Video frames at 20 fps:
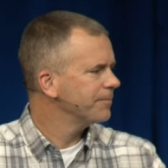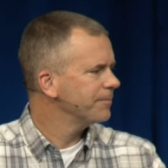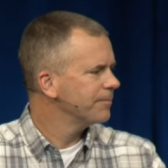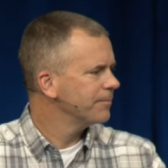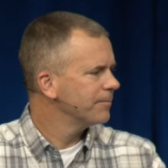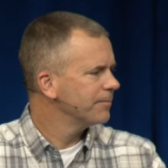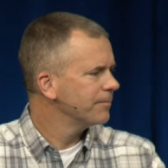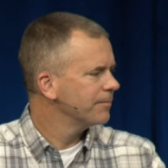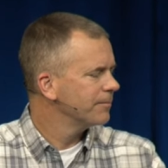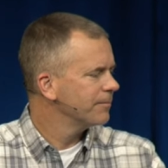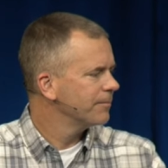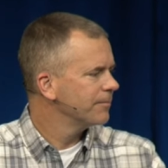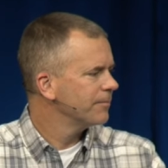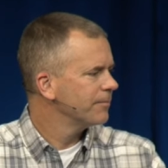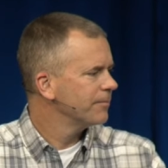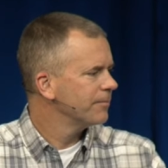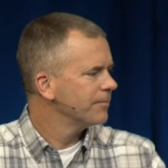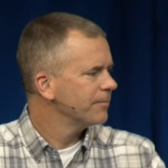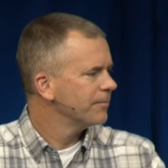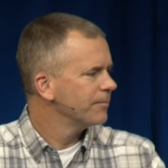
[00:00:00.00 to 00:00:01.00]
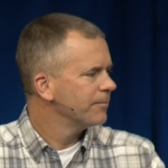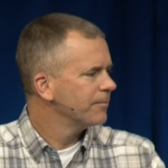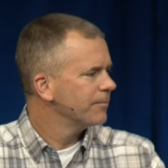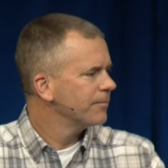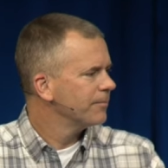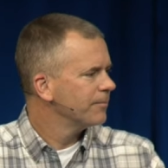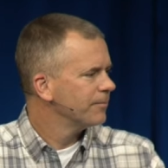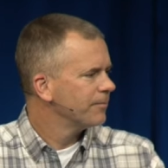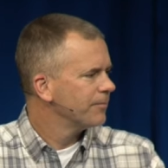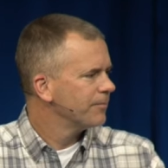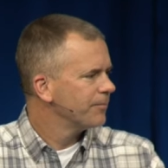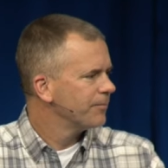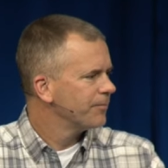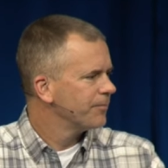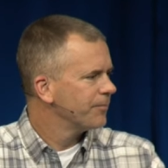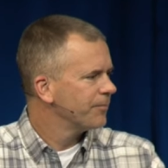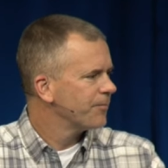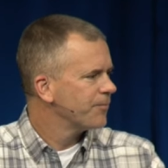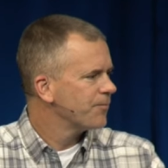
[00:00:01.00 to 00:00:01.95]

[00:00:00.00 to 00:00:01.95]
(no one is talking)